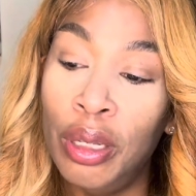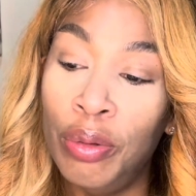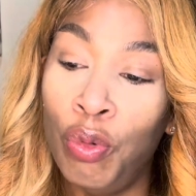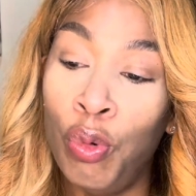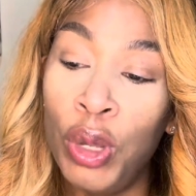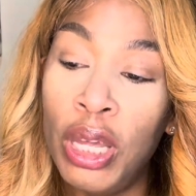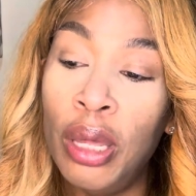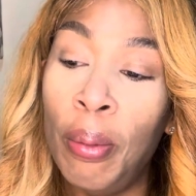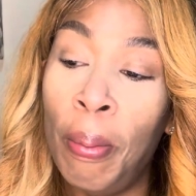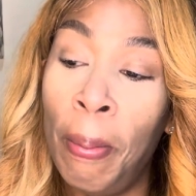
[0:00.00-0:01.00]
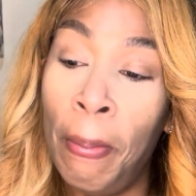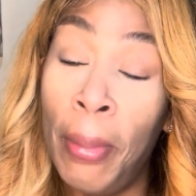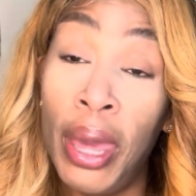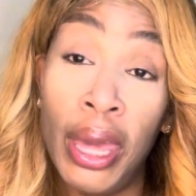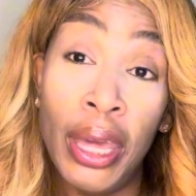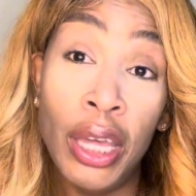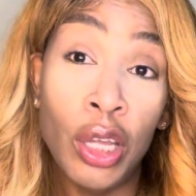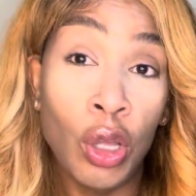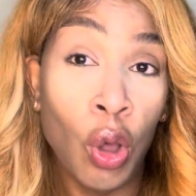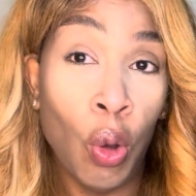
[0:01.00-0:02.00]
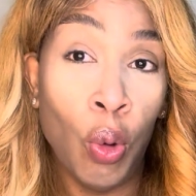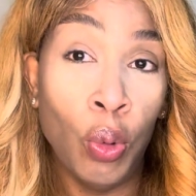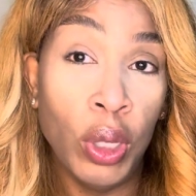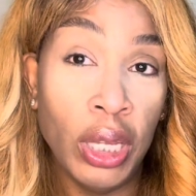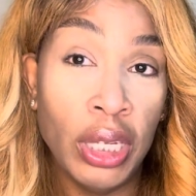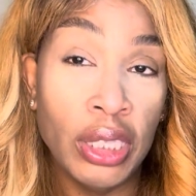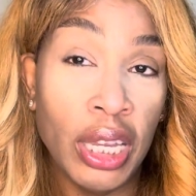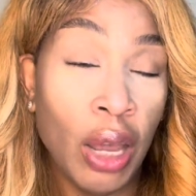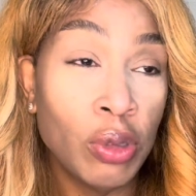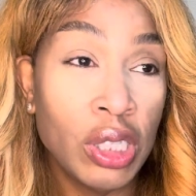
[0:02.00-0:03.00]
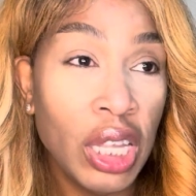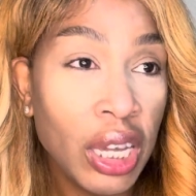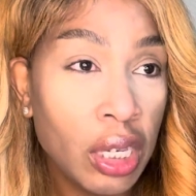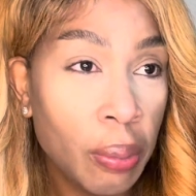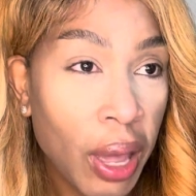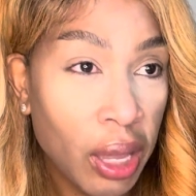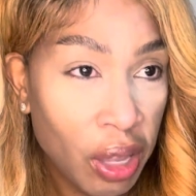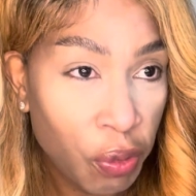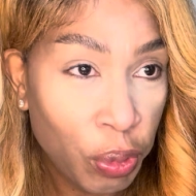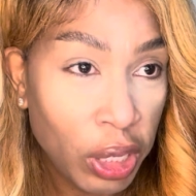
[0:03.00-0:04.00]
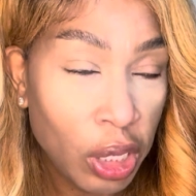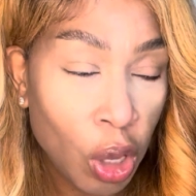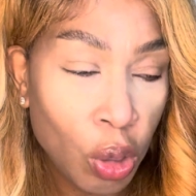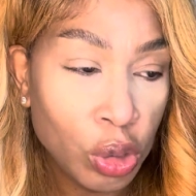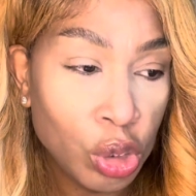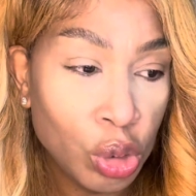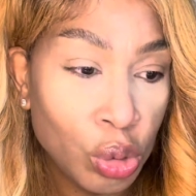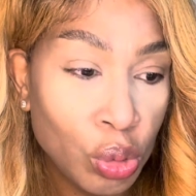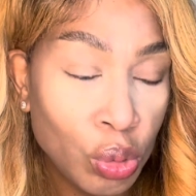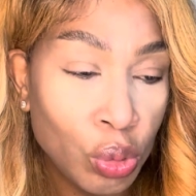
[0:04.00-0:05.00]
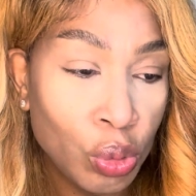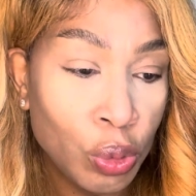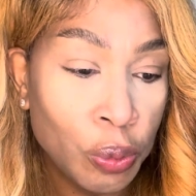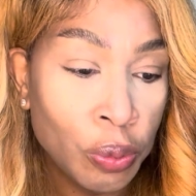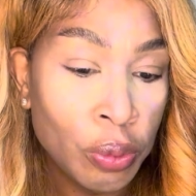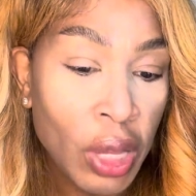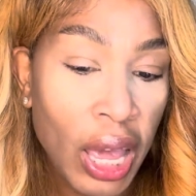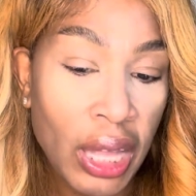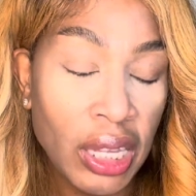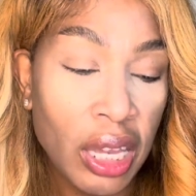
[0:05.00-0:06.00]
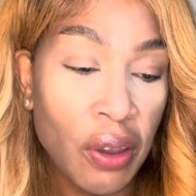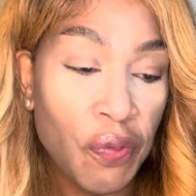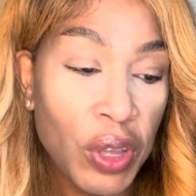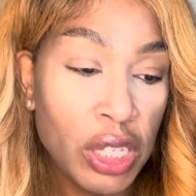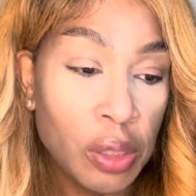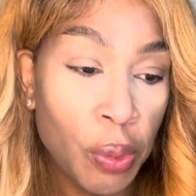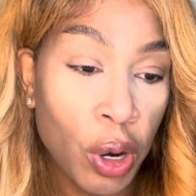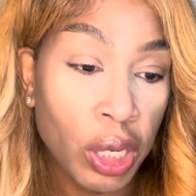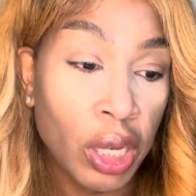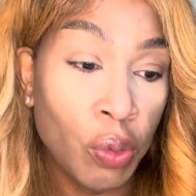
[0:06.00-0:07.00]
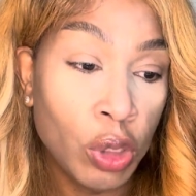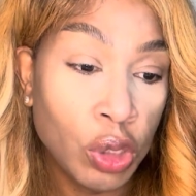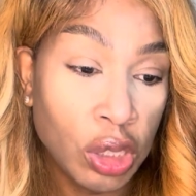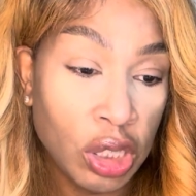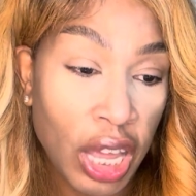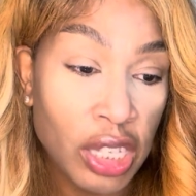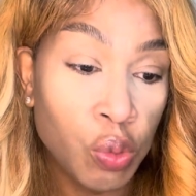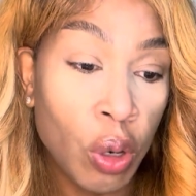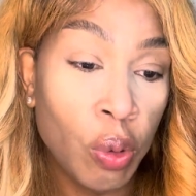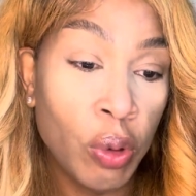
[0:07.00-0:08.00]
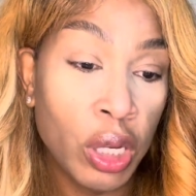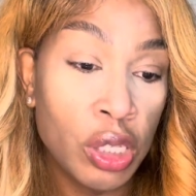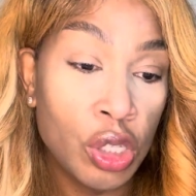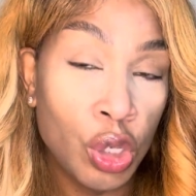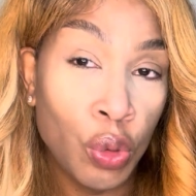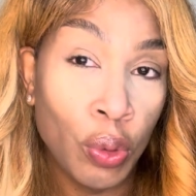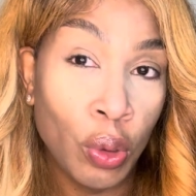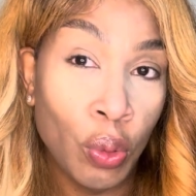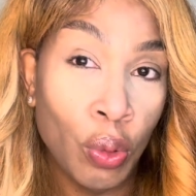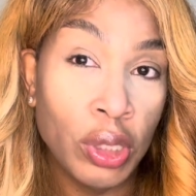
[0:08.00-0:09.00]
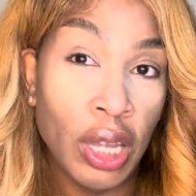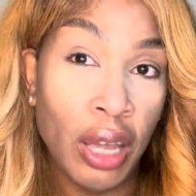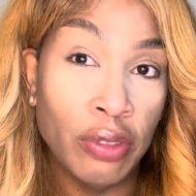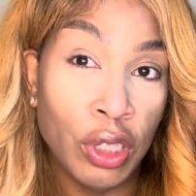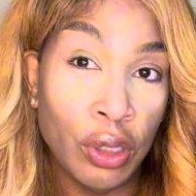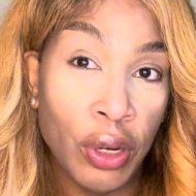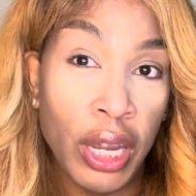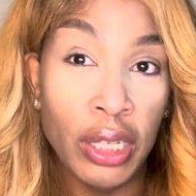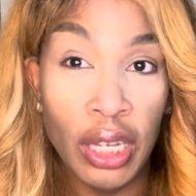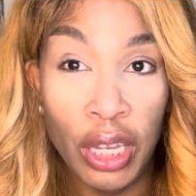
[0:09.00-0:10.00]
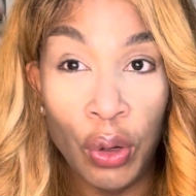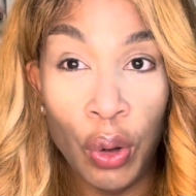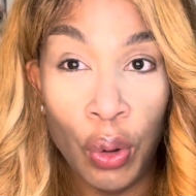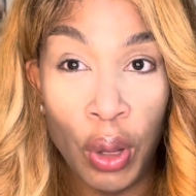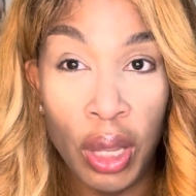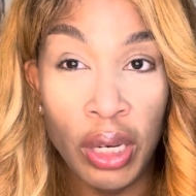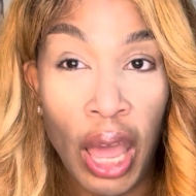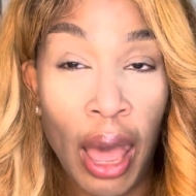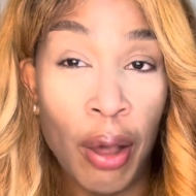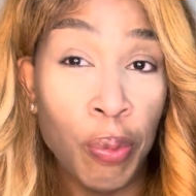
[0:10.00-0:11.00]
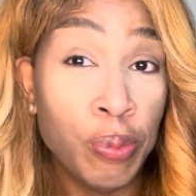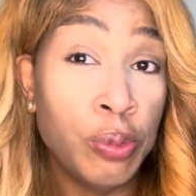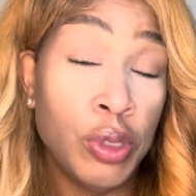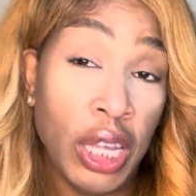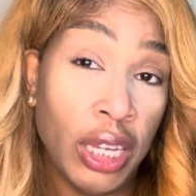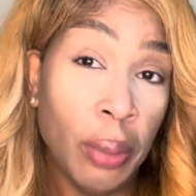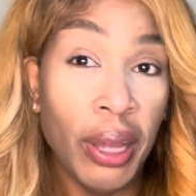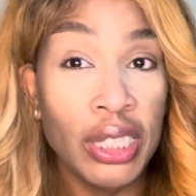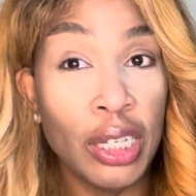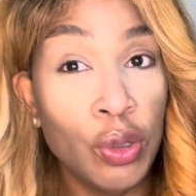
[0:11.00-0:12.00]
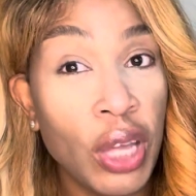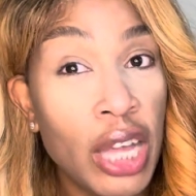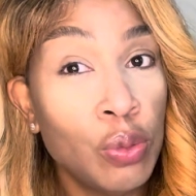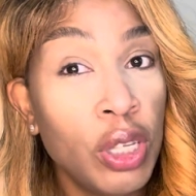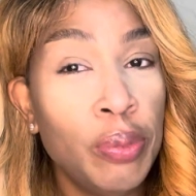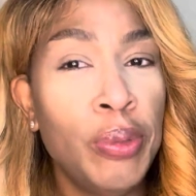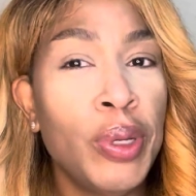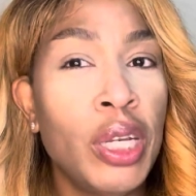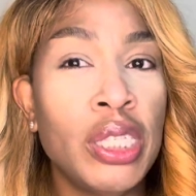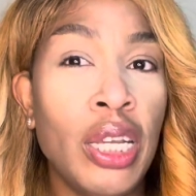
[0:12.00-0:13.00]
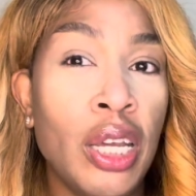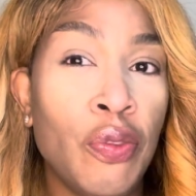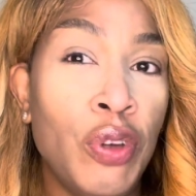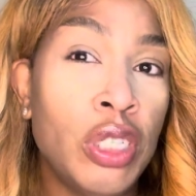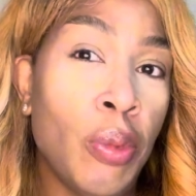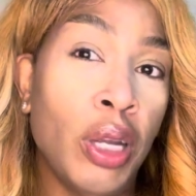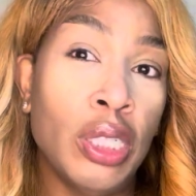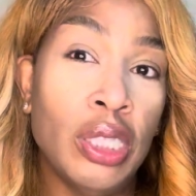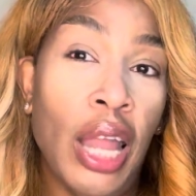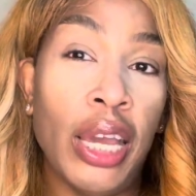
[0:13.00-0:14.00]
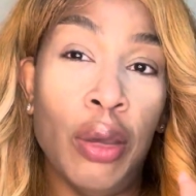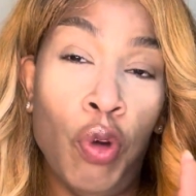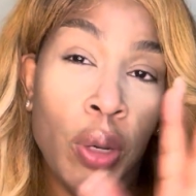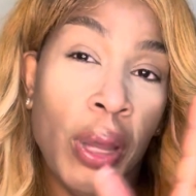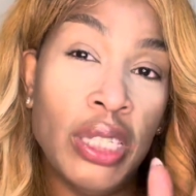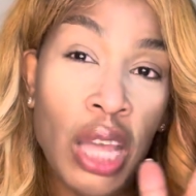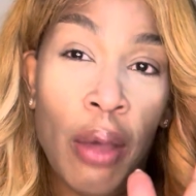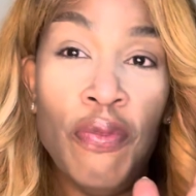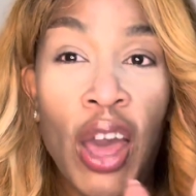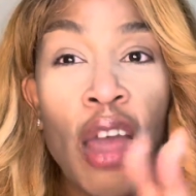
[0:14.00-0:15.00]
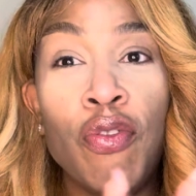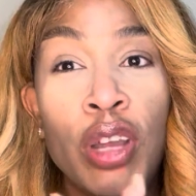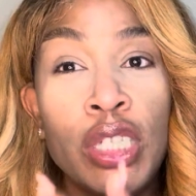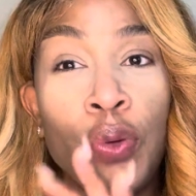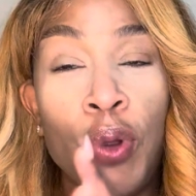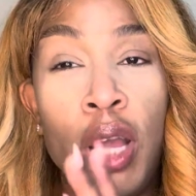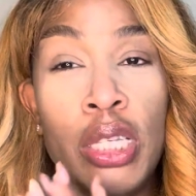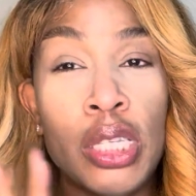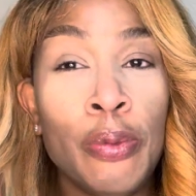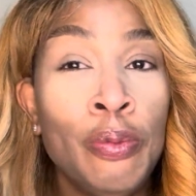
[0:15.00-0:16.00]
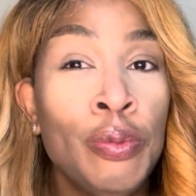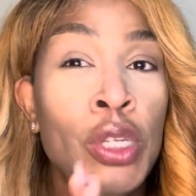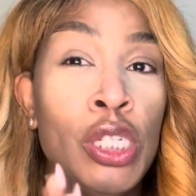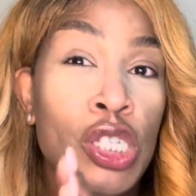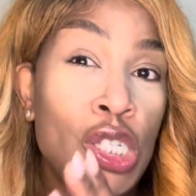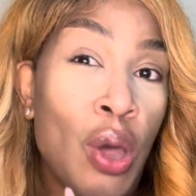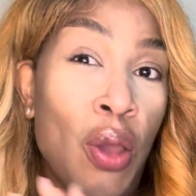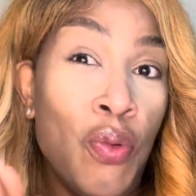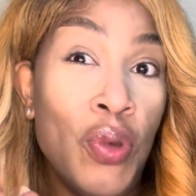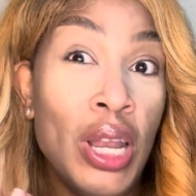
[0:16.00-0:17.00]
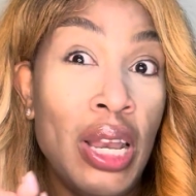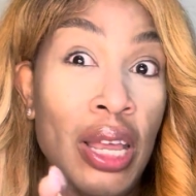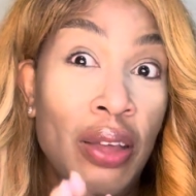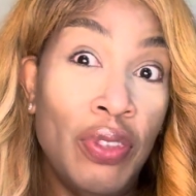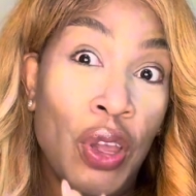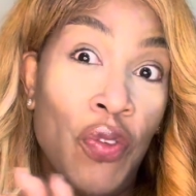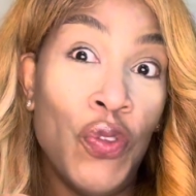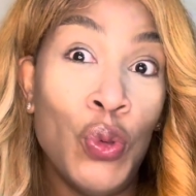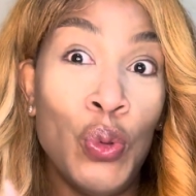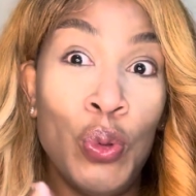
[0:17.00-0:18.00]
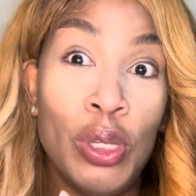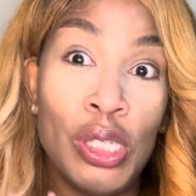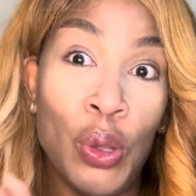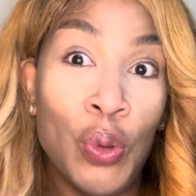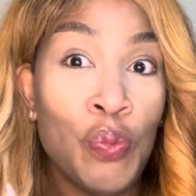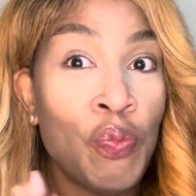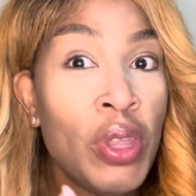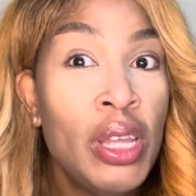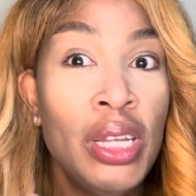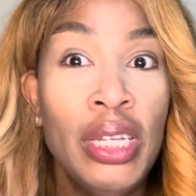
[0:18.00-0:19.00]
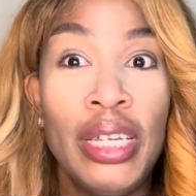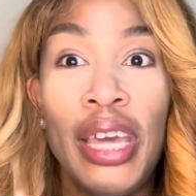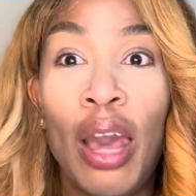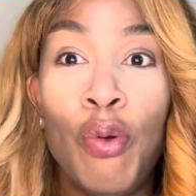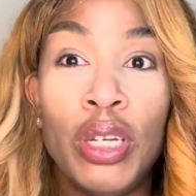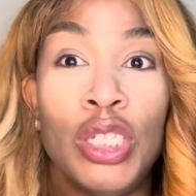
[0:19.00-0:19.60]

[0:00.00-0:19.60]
We may go eat. And I was thinking about if we go to Atlanta Fish Market, which that's where we were considering going to have dinner at later on. I'm thinking about taking you guys with me because Atlanta Fish Market is like in one of my top 5 restaurants. So I really love their food. So yeah, I want to